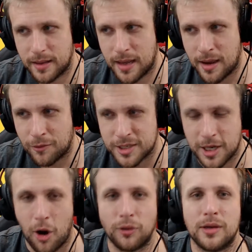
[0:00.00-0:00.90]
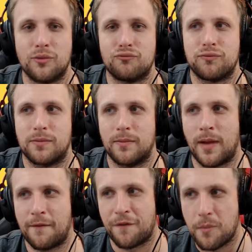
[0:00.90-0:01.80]
it was only,
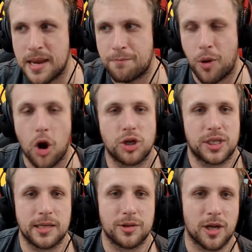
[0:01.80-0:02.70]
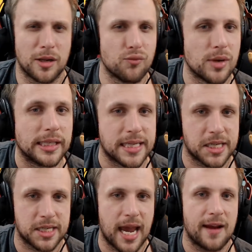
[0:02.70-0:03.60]
like, for me personally, it was only really
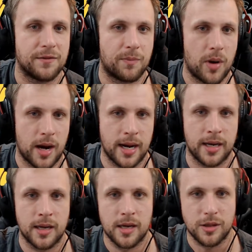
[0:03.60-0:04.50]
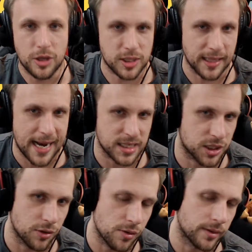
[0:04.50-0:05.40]
saved by those last
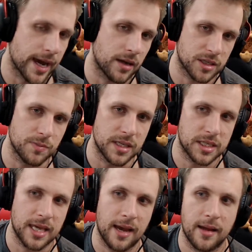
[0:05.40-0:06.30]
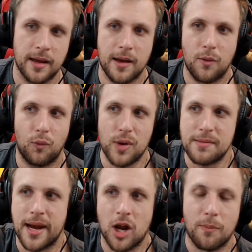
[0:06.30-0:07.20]
two announcements that we
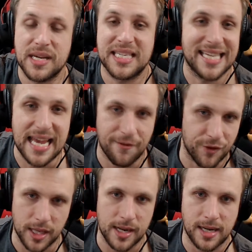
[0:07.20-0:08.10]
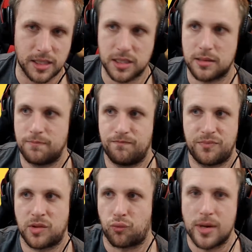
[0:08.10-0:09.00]
may not be seeing for the next
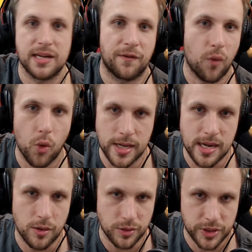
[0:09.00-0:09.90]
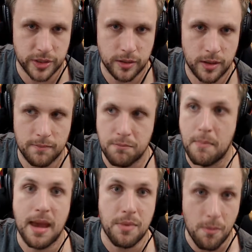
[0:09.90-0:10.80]
3 to 4 years,
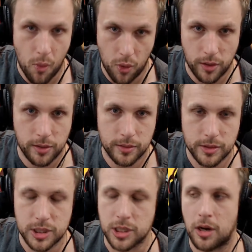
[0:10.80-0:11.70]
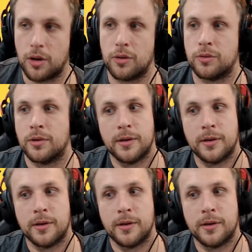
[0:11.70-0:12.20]
maybe more. So